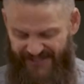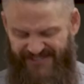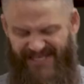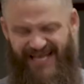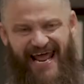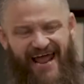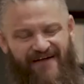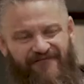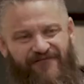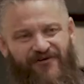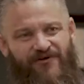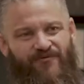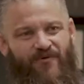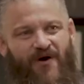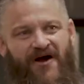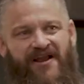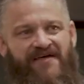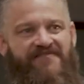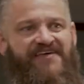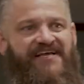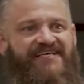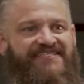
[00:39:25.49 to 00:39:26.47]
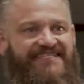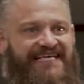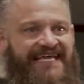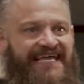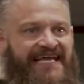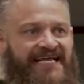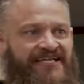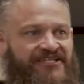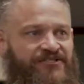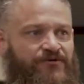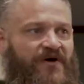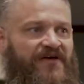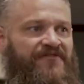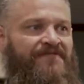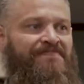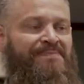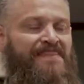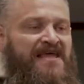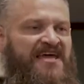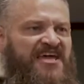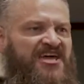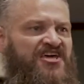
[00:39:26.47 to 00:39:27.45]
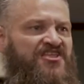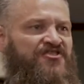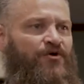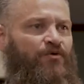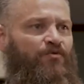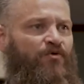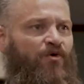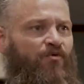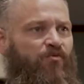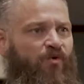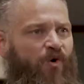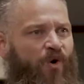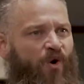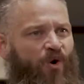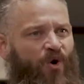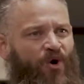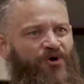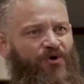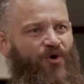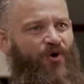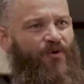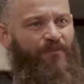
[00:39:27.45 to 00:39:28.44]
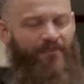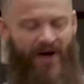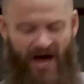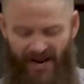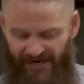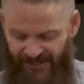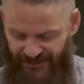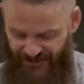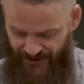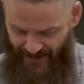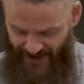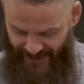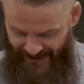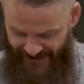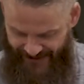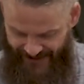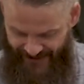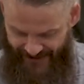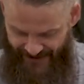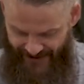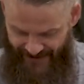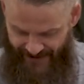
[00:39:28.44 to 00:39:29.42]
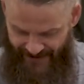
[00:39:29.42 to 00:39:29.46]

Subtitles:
That every one of these ends with either reward or punishment.